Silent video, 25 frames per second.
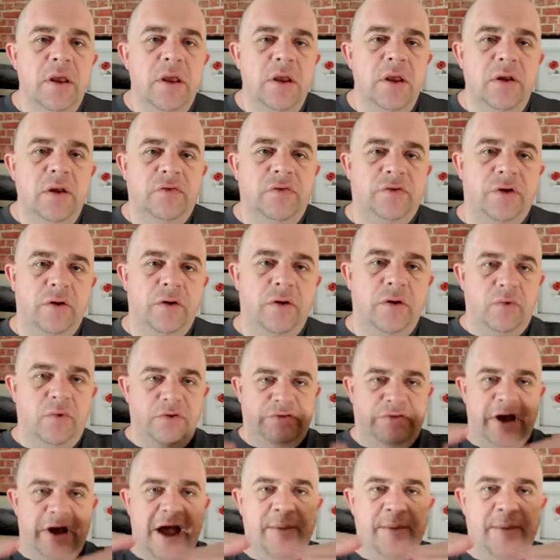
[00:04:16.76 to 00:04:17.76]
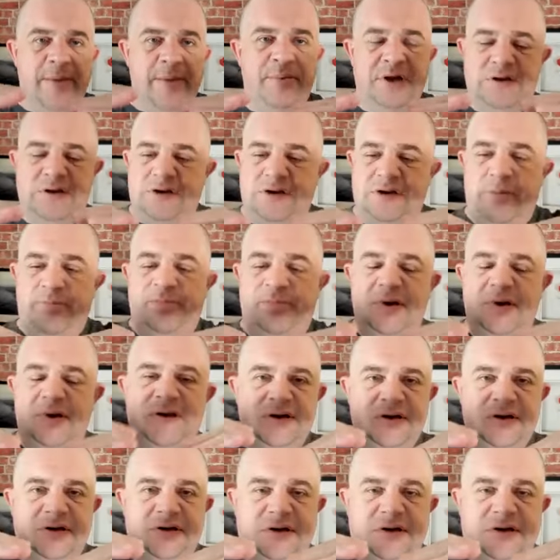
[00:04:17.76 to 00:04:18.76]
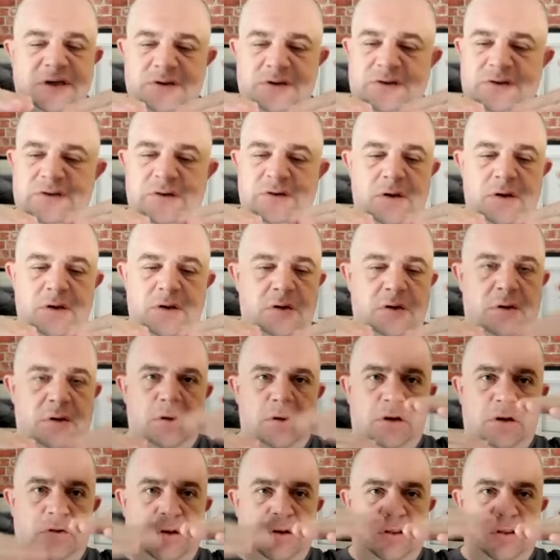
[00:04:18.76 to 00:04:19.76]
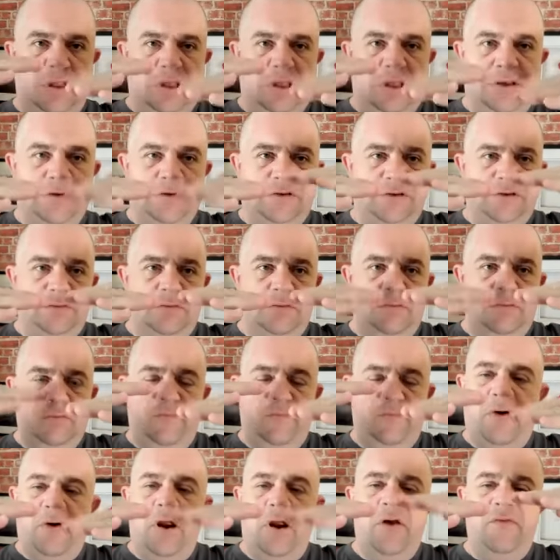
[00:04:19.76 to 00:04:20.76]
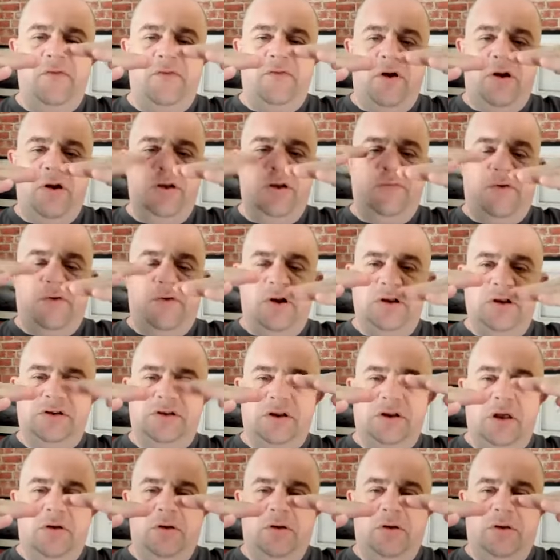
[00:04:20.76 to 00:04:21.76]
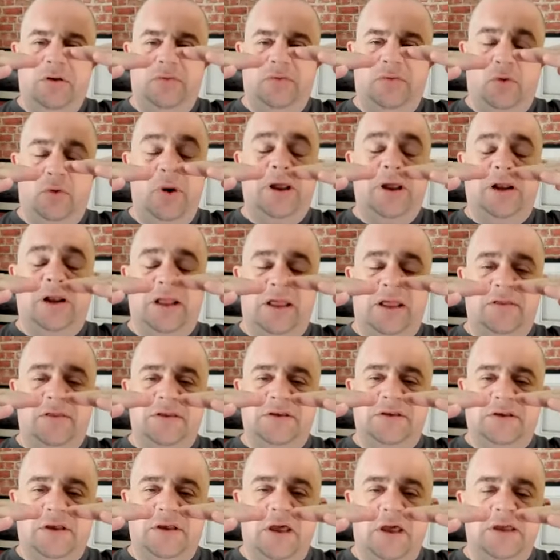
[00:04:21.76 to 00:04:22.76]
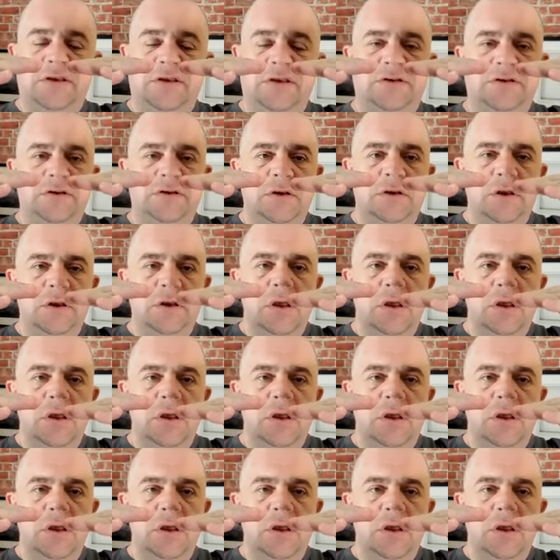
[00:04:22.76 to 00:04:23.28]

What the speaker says: So what's happening is our businesses are doing this very, very, very slow, quickly in this case.